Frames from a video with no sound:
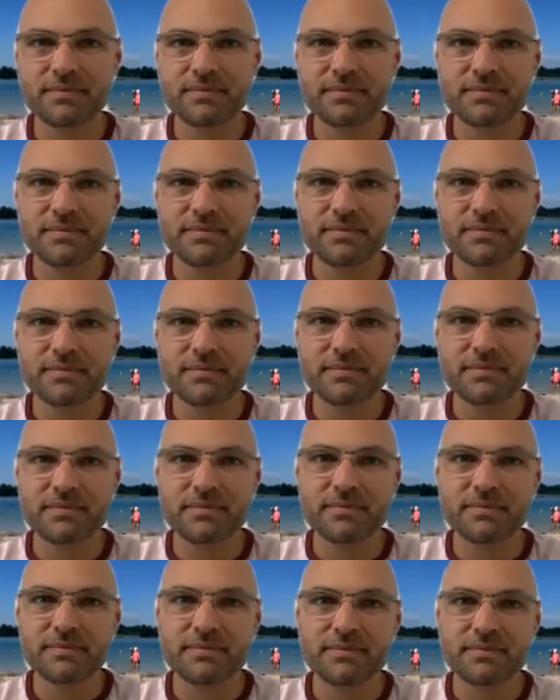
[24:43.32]

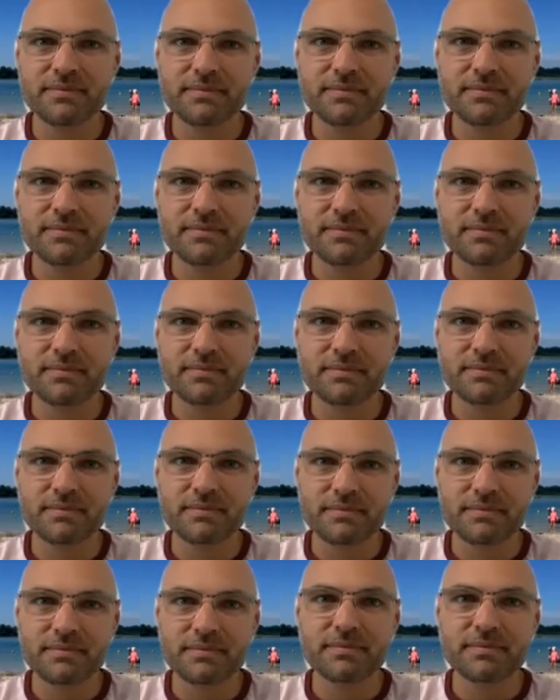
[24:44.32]

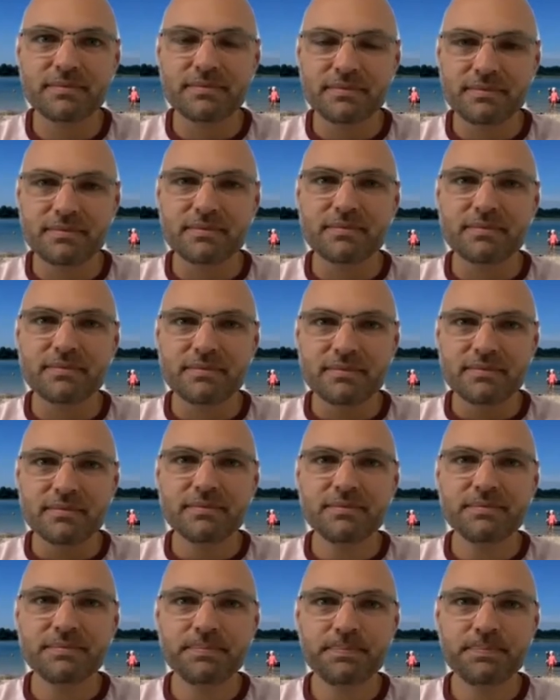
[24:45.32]

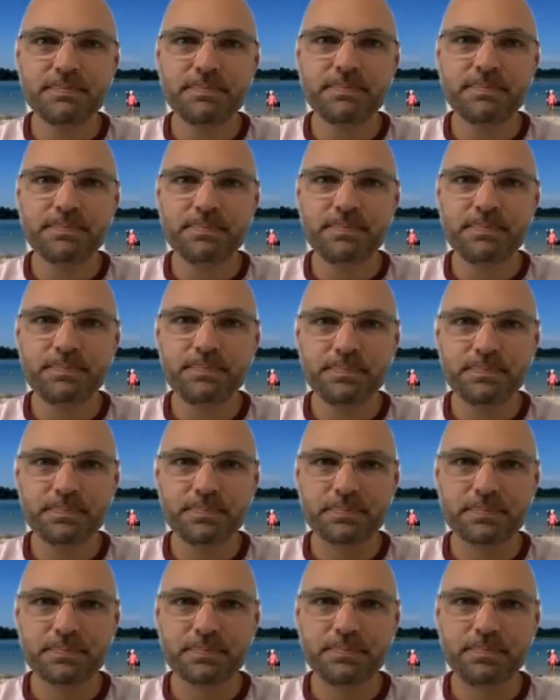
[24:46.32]

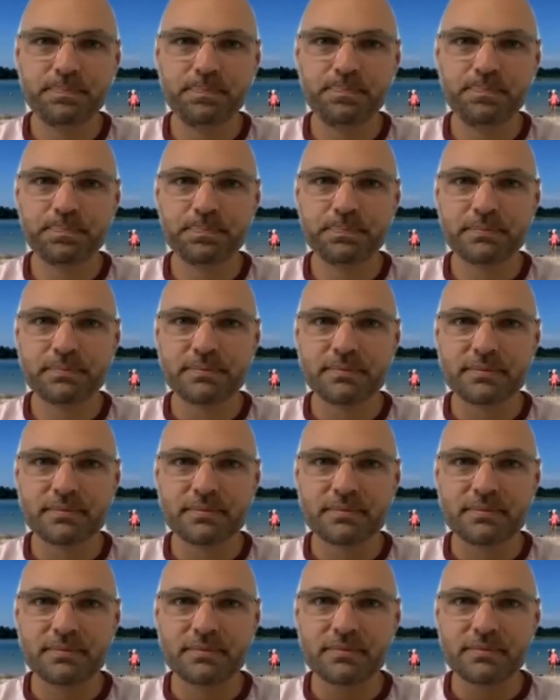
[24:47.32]

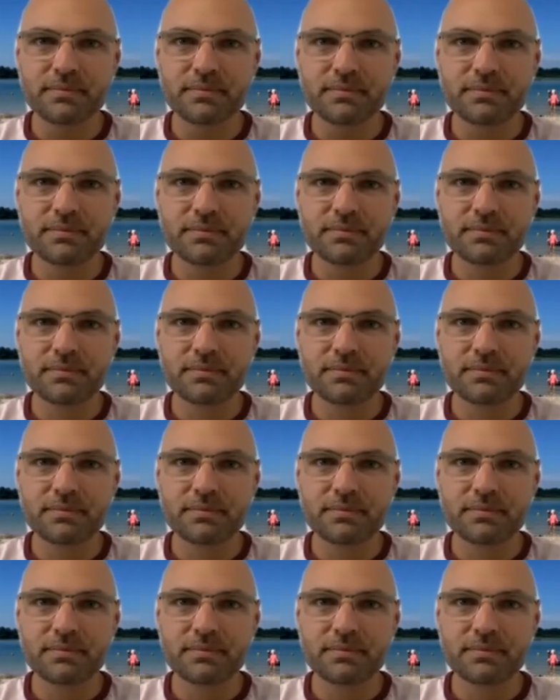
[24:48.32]
(silent)